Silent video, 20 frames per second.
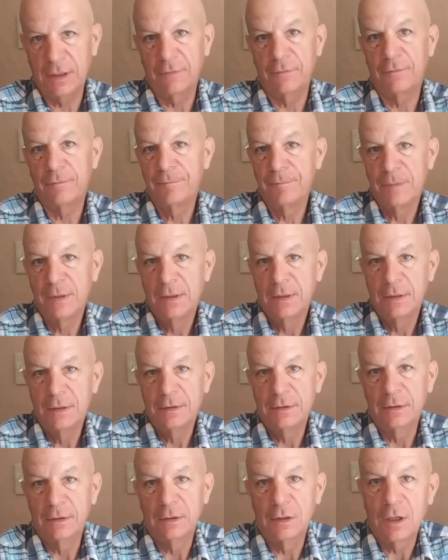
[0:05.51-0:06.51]
of
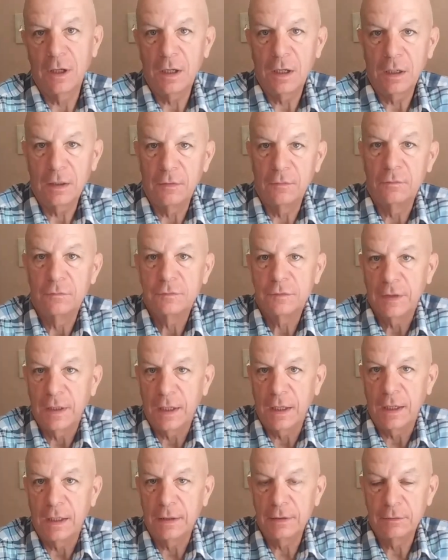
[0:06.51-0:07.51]
the law of
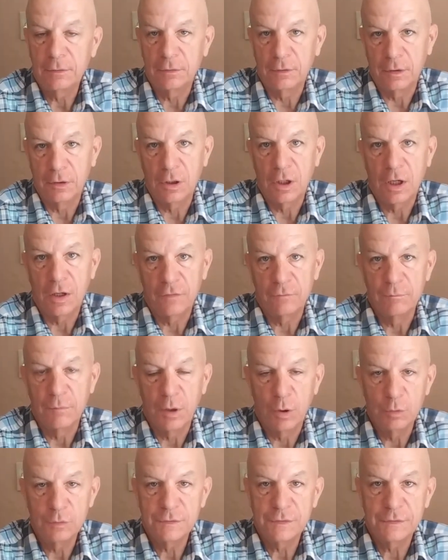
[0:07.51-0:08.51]
God, or the law of
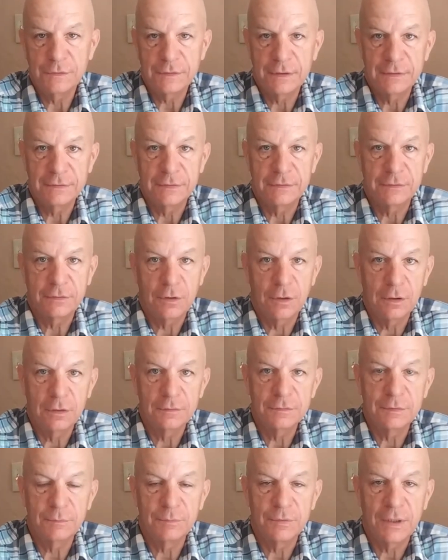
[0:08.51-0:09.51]
Moses, as it's
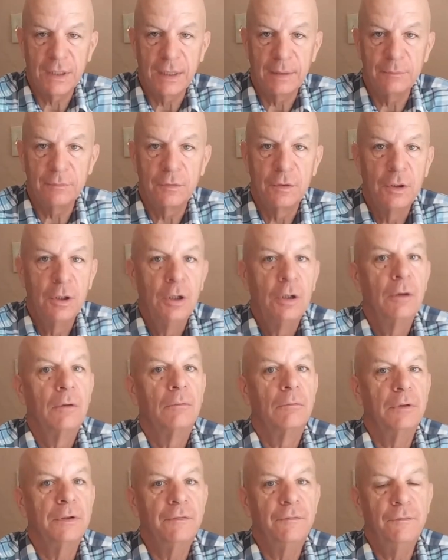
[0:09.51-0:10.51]
called sometimes,
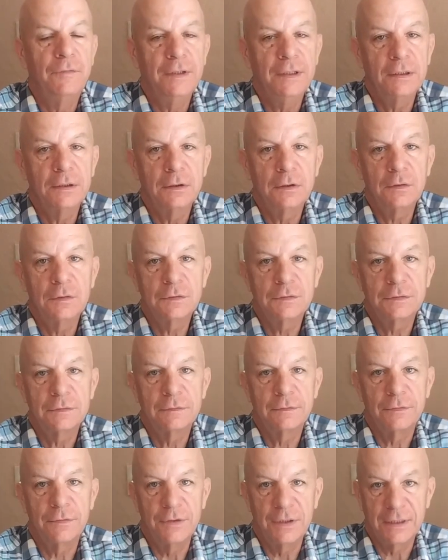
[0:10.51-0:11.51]

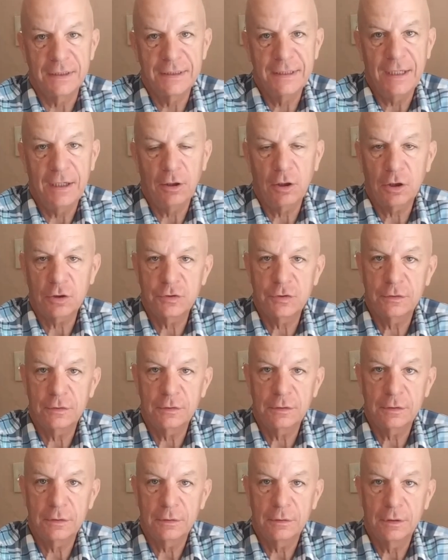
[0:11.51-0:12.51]
reveals the
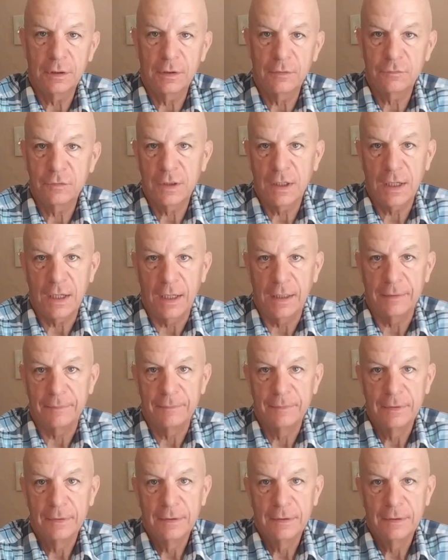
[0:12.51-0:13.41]
character of God.